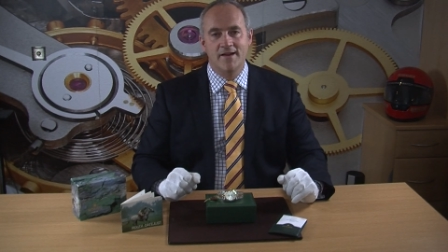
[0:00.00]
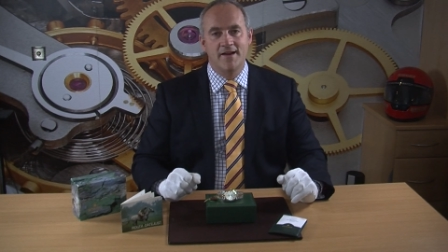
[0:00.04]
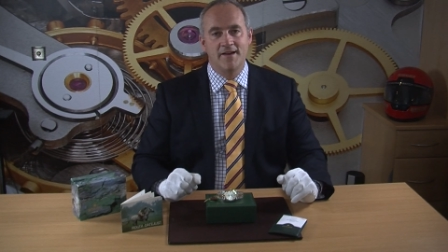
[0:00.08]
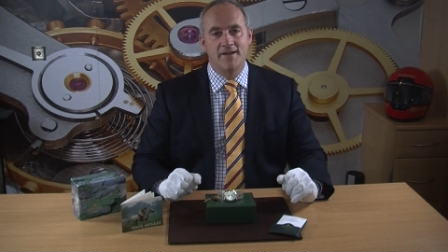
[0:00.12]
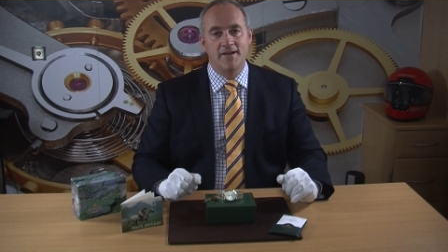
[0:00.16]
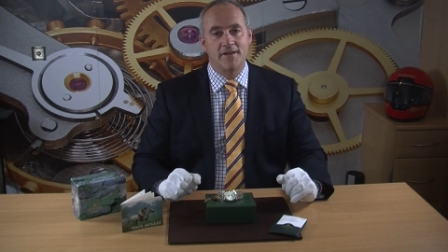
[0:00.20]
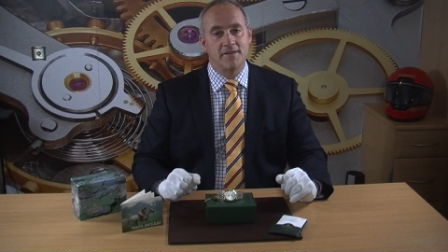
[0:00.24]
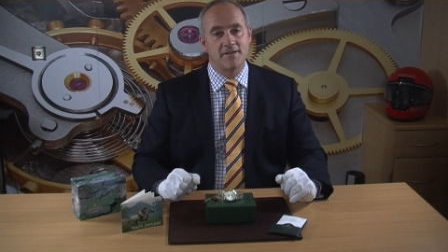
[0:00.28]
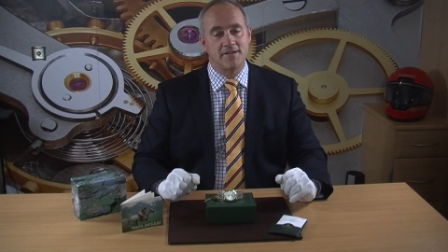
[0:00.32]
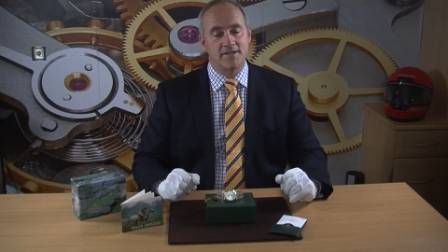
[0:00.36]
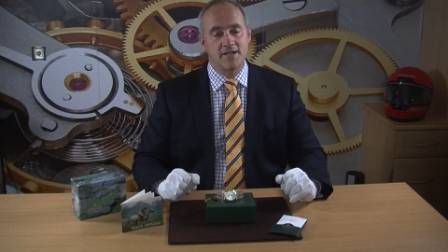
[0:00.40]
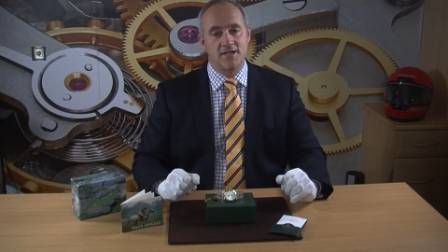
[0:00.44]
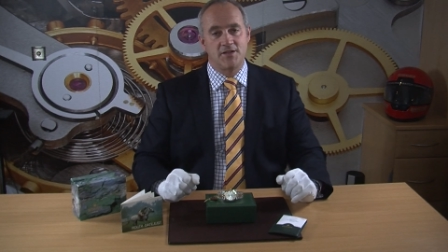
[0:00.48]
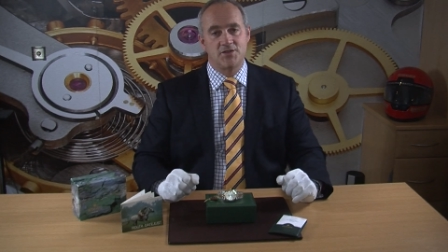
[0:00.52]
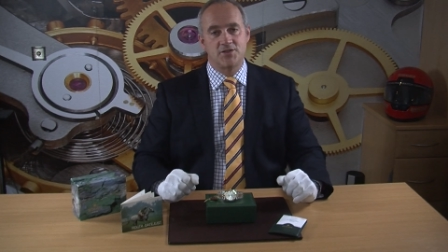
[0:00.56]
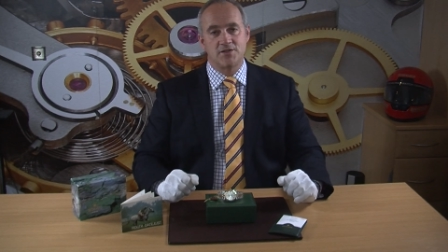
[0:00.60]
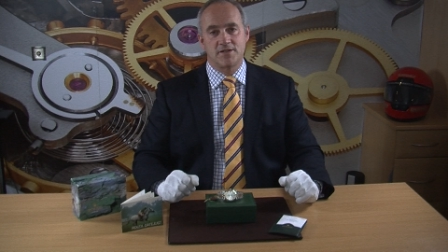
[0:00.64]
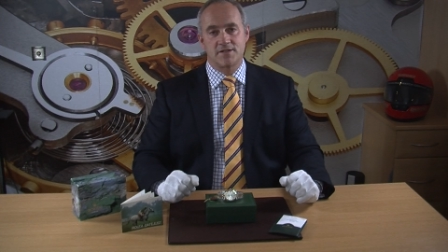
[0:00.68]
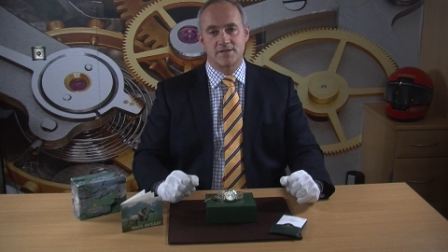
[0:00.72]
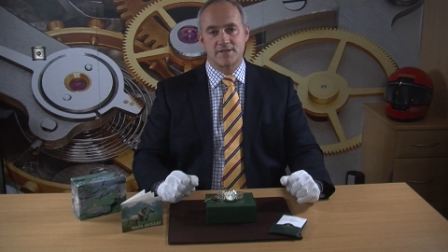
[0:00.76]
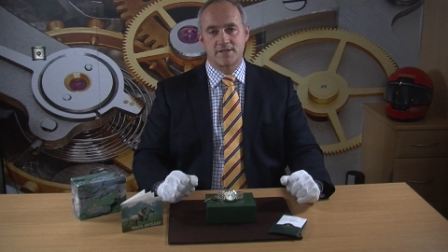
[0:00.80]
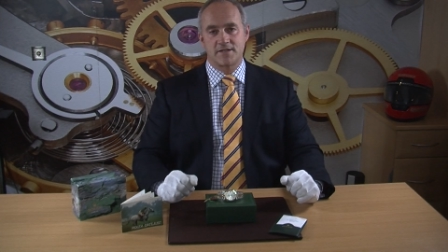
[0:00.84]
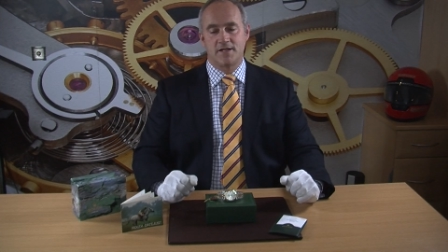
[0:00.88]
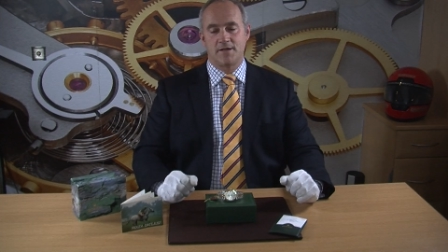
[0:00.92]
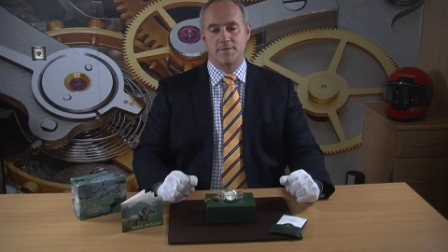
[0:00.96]
Now, the
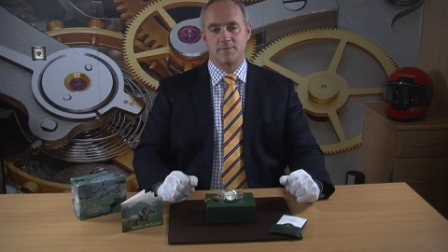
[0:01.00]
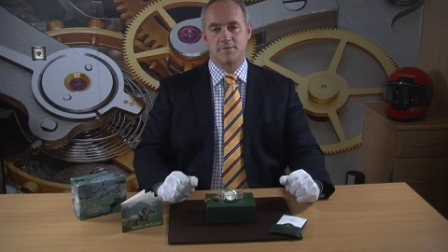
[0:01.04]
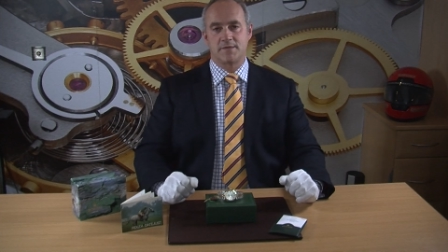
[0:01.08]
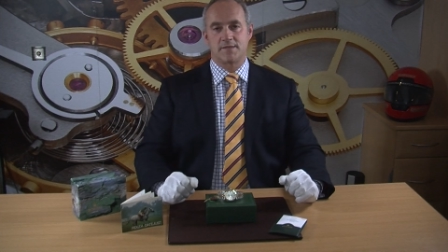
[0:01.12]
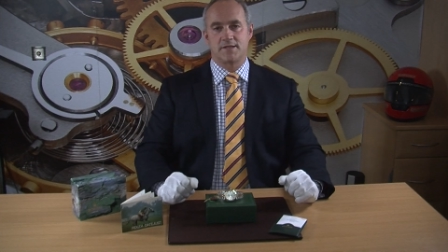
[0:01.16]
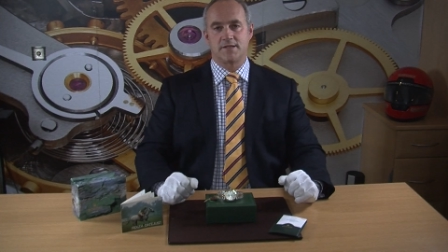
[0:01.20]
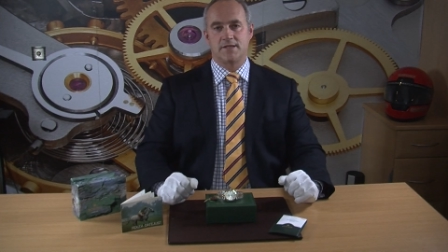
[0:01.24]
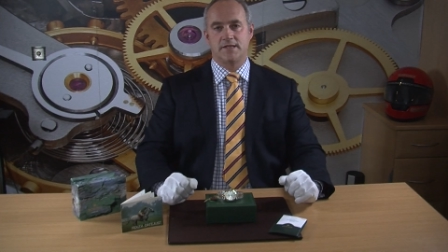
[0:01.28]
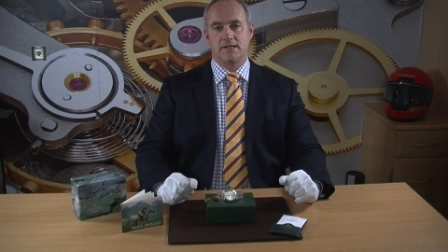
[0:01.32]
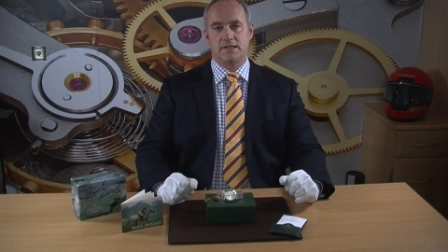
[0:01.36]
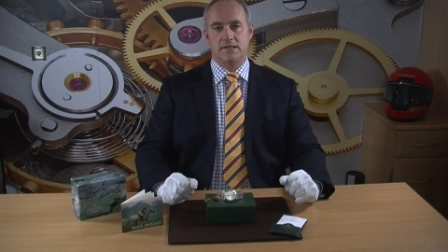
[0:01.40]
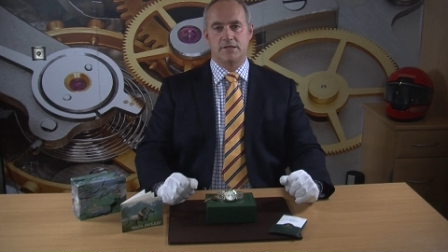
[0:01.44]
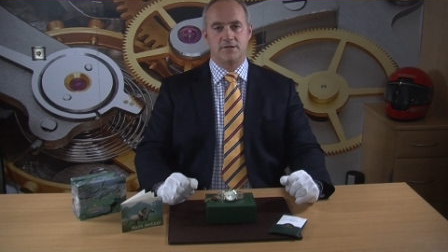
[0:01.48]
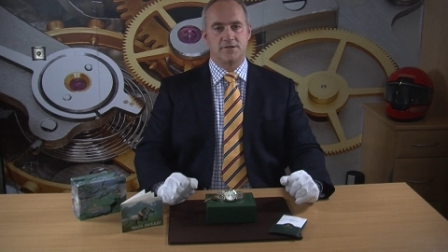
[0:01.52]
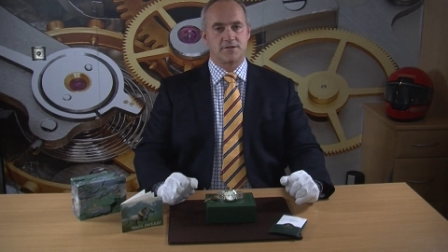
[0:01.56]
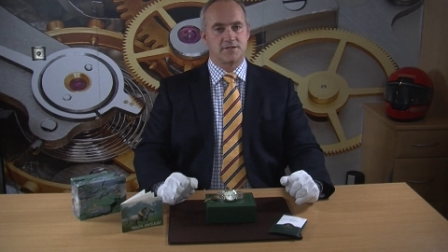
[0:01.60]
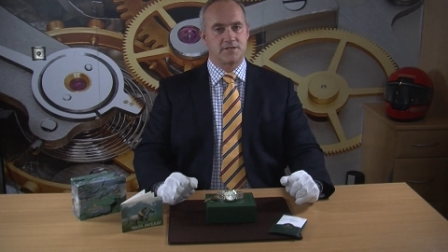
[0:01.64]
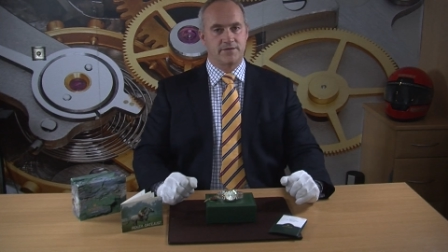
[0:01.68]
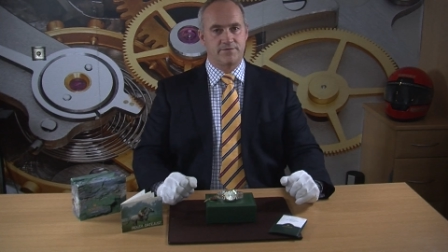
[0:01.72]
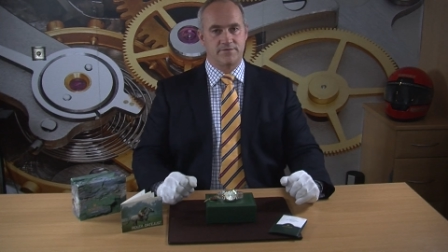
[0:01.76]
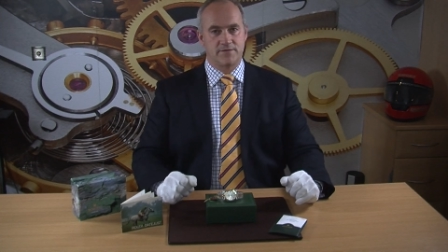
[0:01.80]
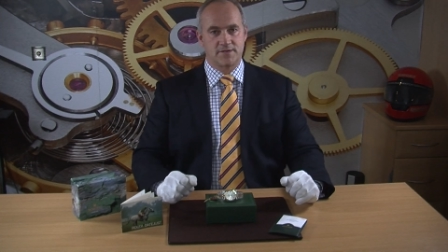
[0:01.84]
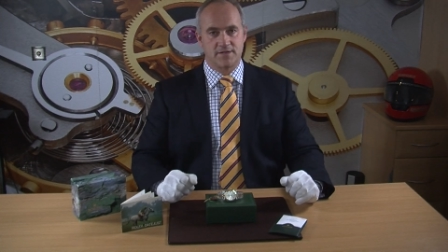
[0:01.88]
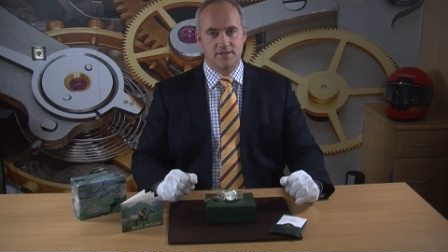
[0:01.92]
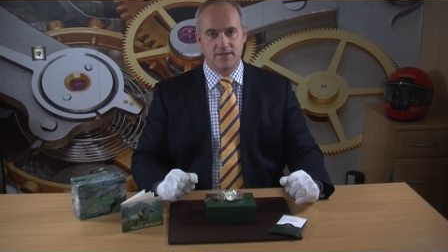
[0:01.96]
Datejust comes in lots of
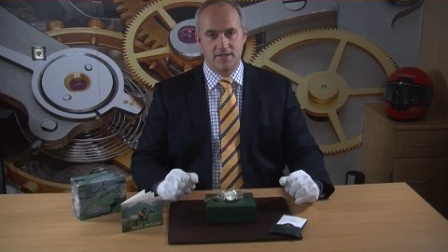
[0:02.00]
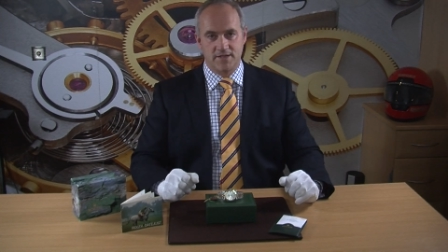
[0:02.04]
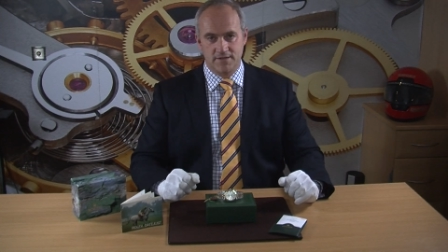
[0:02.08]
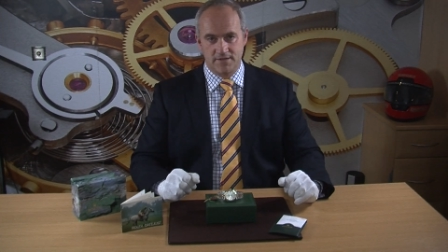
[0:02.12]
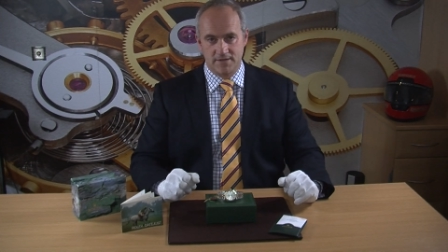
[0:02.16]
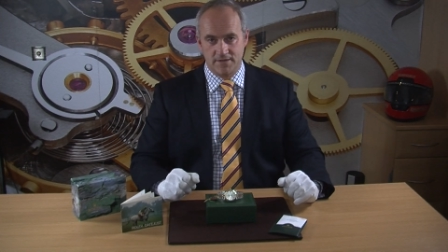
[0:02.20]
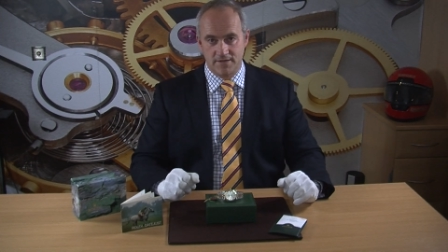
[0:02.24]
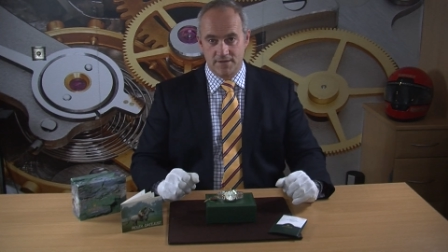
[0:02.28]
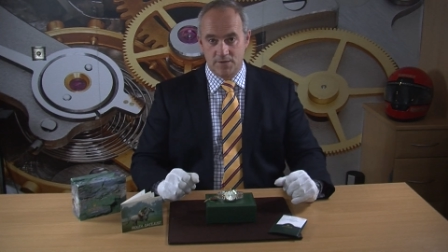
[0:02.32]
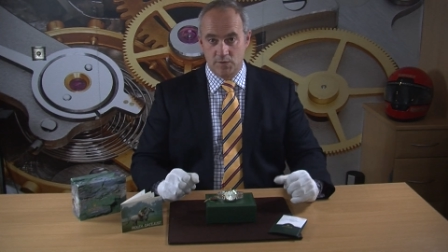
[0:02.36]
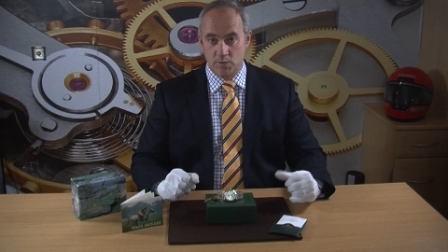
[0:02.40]
different sizes,